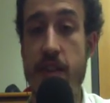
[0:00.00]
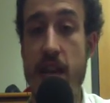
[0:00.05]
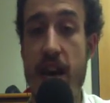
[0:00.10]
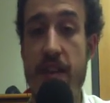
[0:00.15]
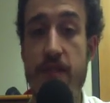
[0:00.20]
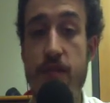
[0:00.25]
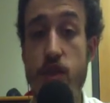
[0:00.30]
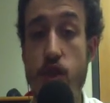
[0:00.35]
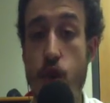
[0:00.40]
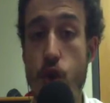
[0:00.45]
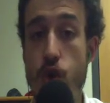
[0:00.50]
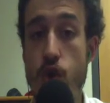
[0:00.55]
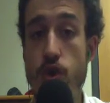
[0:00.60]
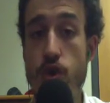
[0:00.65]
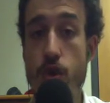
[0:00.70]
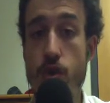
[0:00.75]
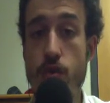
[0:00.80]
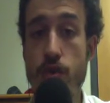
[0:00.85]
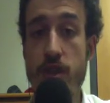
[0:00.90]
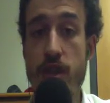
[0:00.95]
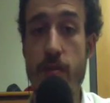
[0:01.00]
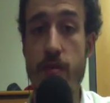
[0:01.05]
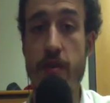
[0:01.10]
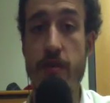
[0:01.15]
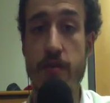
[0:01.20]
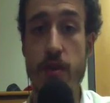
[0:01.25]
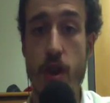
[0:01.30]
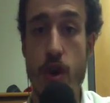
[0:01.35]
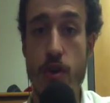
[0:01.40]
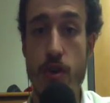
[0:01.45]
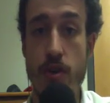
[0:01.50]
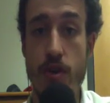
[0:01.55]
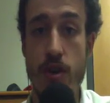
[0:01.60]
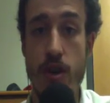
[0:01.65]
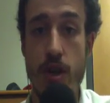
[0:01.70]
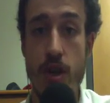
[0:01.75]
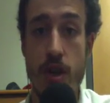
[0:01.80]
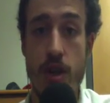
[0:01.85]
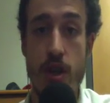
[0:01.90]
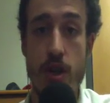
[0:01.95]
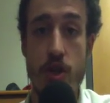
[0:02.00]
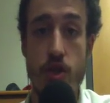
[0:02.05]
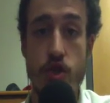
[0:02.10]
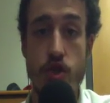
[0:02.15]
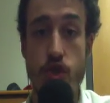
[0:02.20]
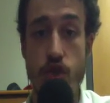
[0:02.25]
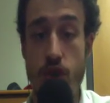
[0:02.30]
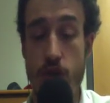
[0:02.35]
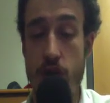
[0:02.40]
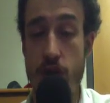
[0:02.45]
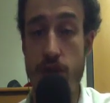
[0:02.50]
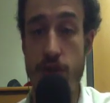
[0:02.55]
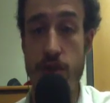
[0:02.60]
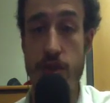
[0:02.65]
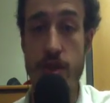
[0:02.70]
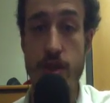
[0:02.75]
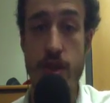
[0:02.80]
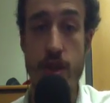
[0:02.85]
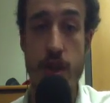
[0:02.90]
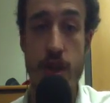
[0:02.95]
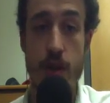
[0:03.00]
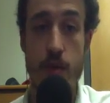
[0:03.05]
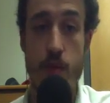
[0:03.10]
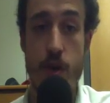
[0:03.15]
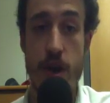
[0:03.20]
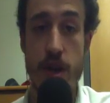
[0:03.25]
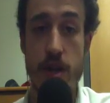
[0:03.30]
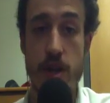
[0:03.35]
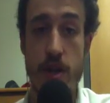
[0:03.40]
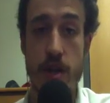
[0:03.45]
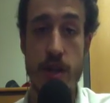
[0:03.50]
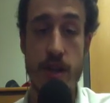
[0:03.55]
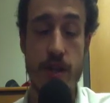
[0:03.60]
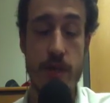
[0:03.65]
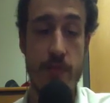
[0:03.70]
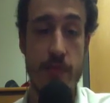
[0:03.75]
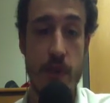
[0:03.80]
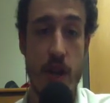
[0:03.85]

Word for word: to have two Google Summer of Code students working on it.